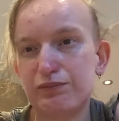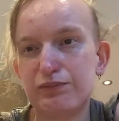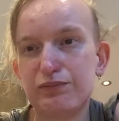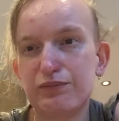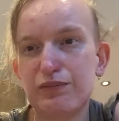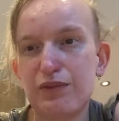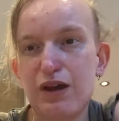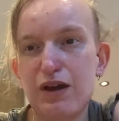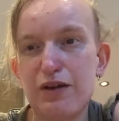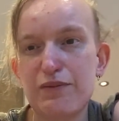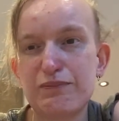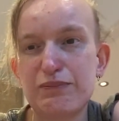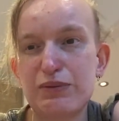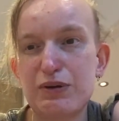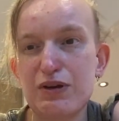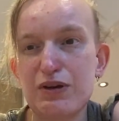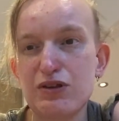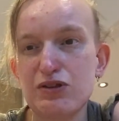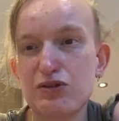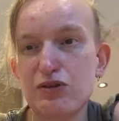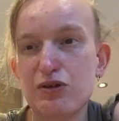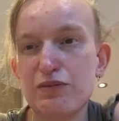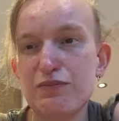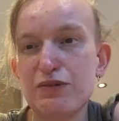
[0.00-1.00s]
and put it
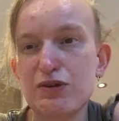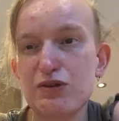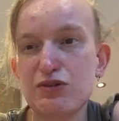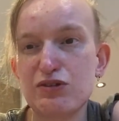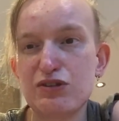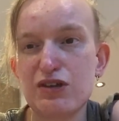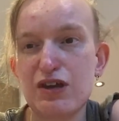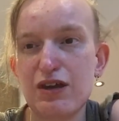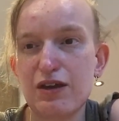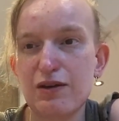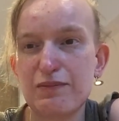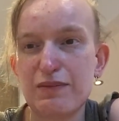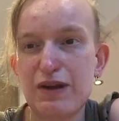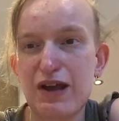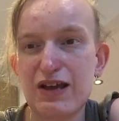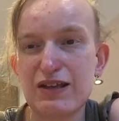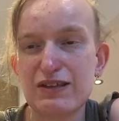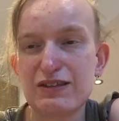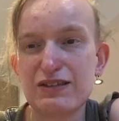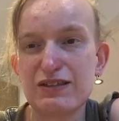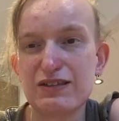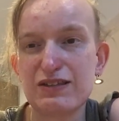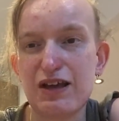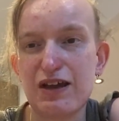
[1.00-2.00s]
into a museum,
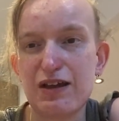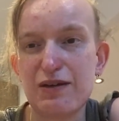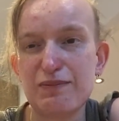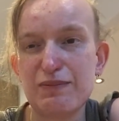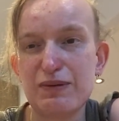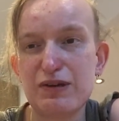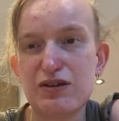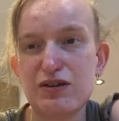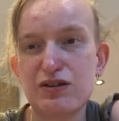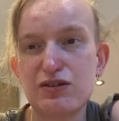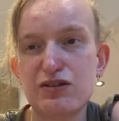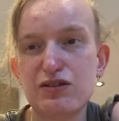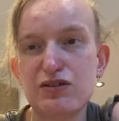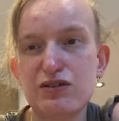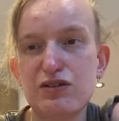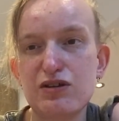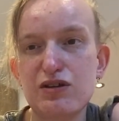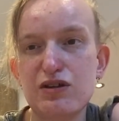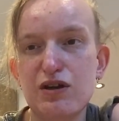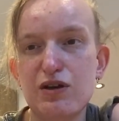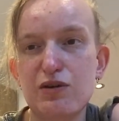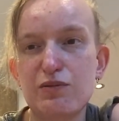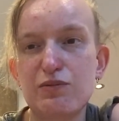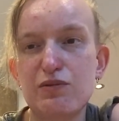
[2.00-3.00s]
let's say, because,
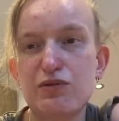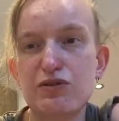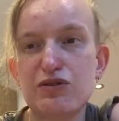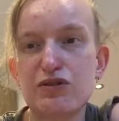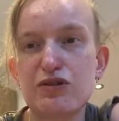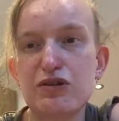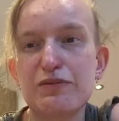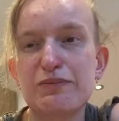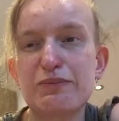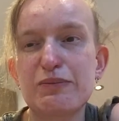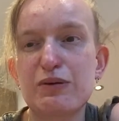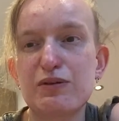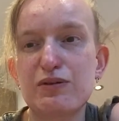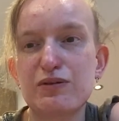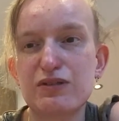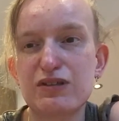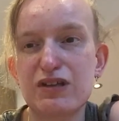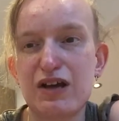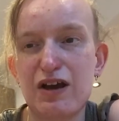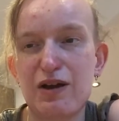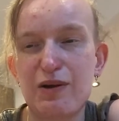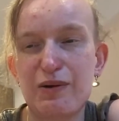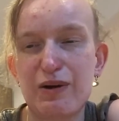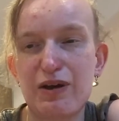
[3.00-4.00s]
once you pull
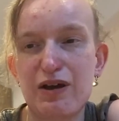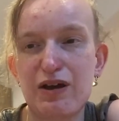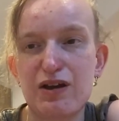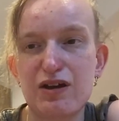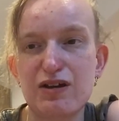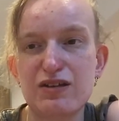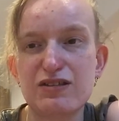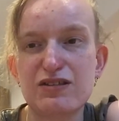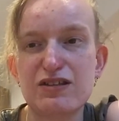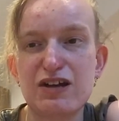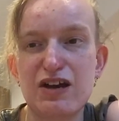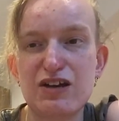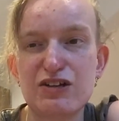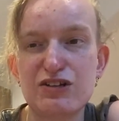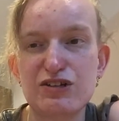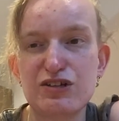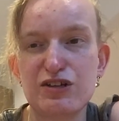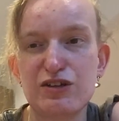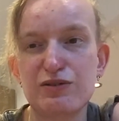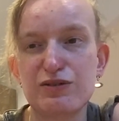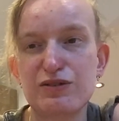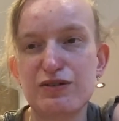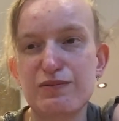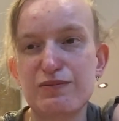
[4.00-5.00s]
down a
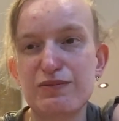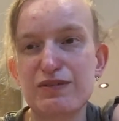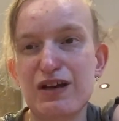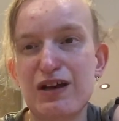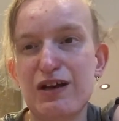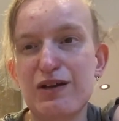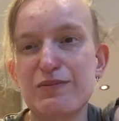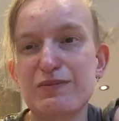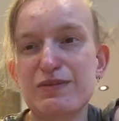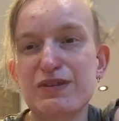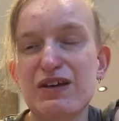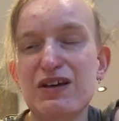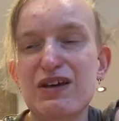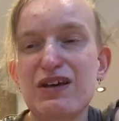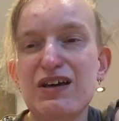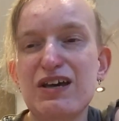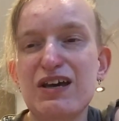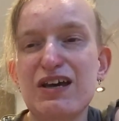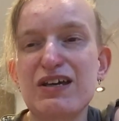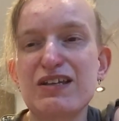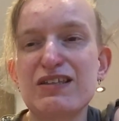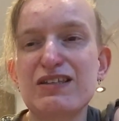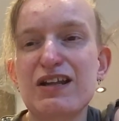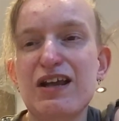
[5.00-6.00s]
statue, sometimes
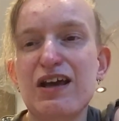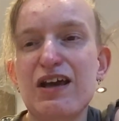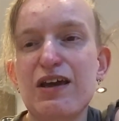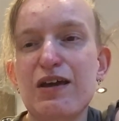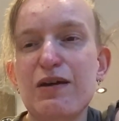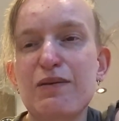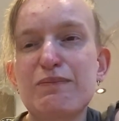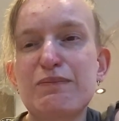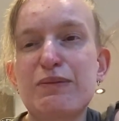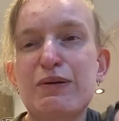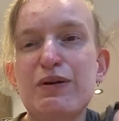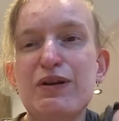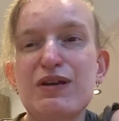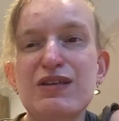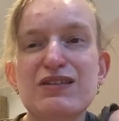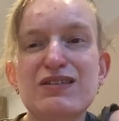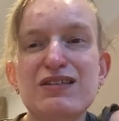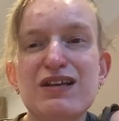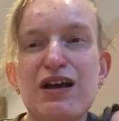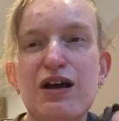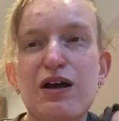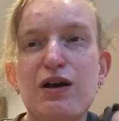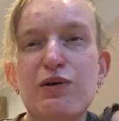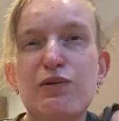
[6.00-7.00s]
it's like pulling
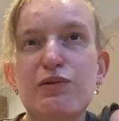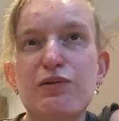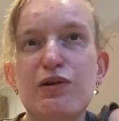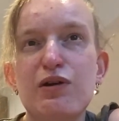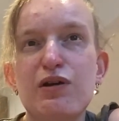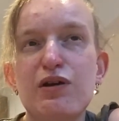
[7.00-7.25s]
down